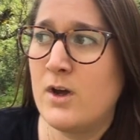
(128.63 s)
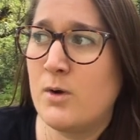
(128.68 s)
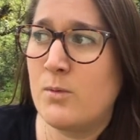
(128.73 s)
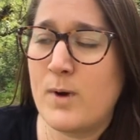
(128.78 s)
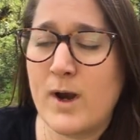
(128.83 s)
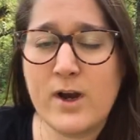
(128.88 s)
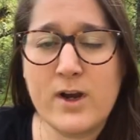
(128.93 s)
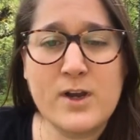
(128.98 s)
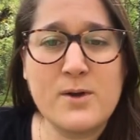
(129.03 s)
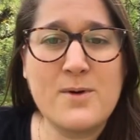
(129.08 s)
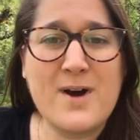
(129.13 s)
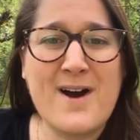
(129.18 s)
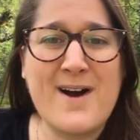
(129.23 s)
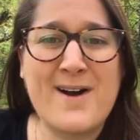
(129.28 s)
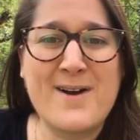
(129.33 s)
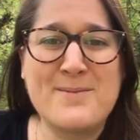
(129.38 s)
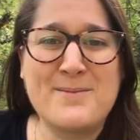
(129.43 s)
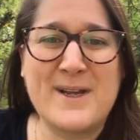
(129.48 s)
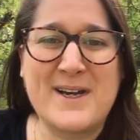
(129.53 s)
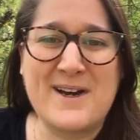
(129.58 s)
where you
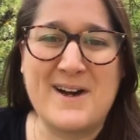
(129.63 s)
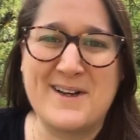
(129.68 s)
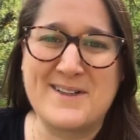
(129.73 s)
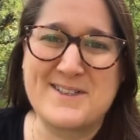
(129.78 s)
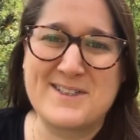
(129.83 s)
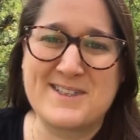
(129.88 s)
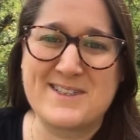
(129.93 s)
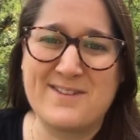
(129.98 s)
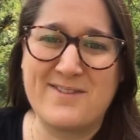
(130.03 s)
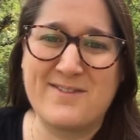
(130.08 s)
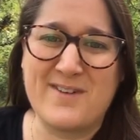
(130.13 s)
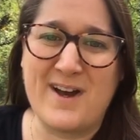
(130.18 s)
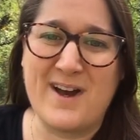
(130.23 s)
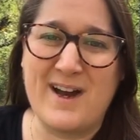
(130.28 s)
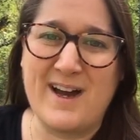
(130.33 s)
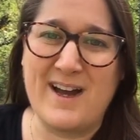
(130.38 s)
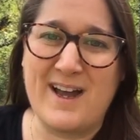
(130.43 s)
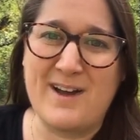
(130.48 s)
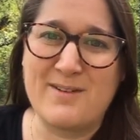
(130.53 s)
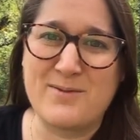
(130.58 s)
are and be conscious of
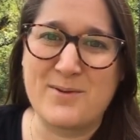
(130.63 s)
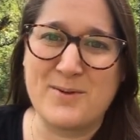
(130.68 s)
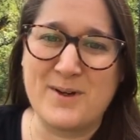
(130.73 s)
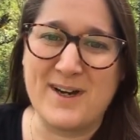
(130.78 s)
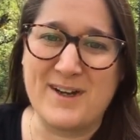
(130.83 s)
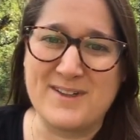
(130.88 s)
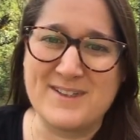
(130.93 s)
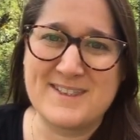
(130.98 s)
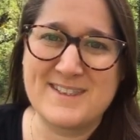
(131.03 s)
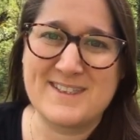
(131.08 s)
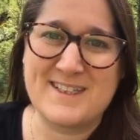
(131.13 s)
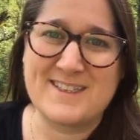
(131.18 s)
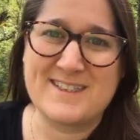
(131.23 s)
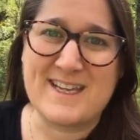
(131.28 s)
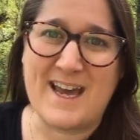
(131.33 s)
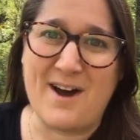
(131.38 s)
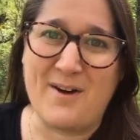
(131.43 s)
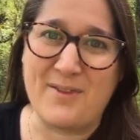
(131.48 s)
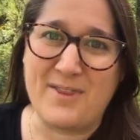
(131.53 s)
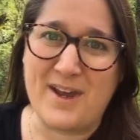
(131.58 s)
everyone else that's
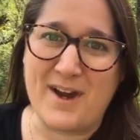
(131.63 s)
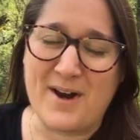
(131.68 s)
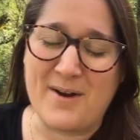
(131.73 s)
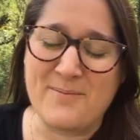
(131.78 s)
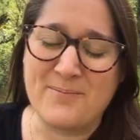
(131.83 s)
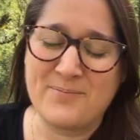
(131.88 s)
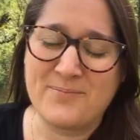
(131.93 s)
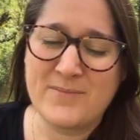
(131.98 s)
out there.